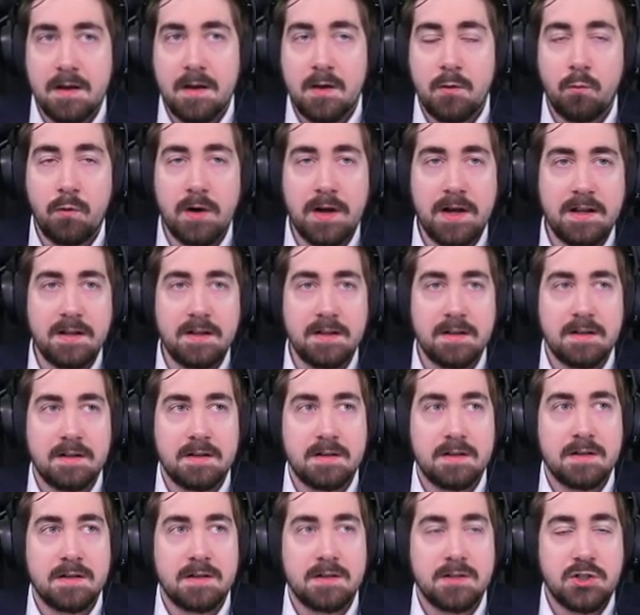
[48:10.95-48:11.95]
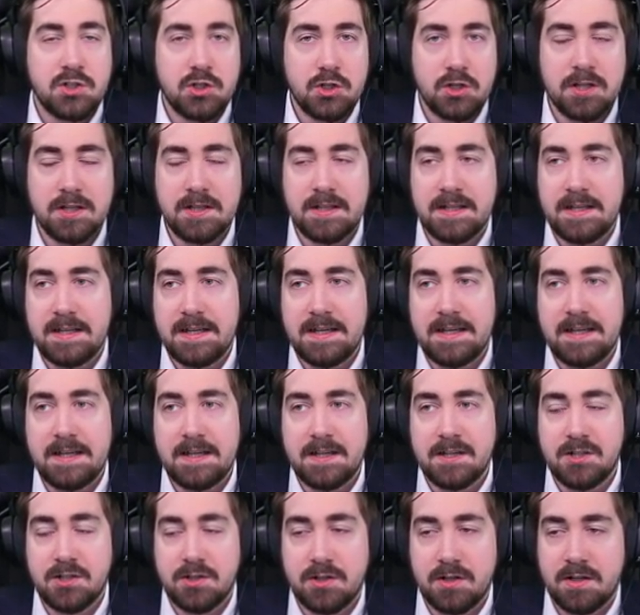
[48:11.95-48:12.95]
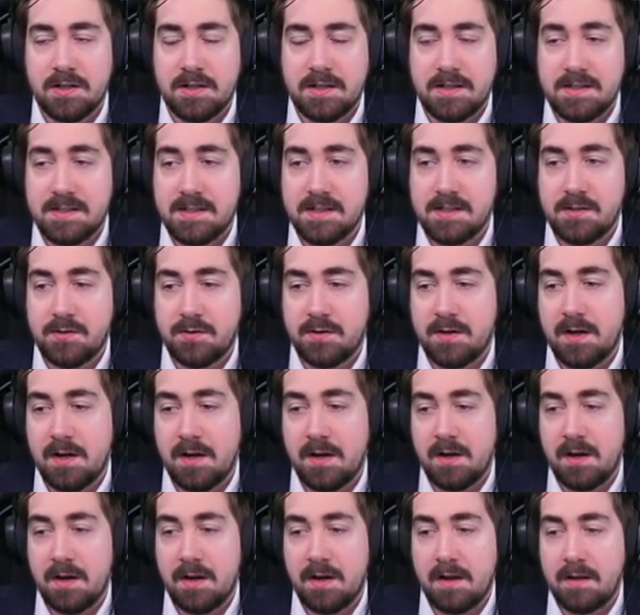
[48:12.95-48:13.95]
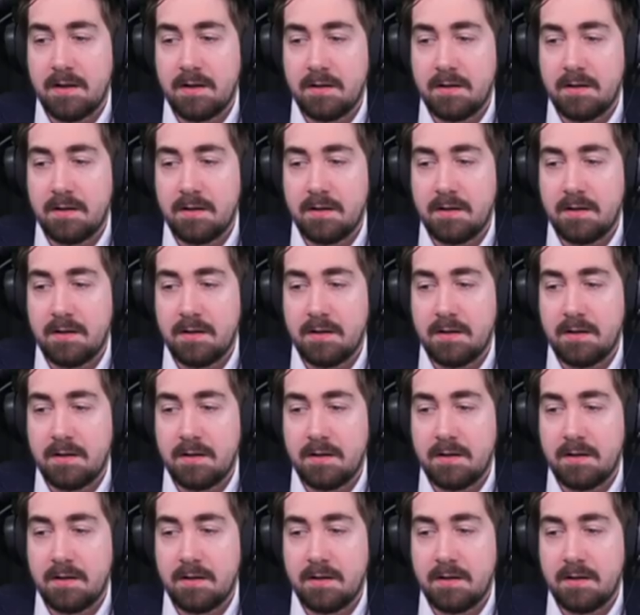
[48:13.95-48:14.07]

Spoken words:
well, surely Zizaran,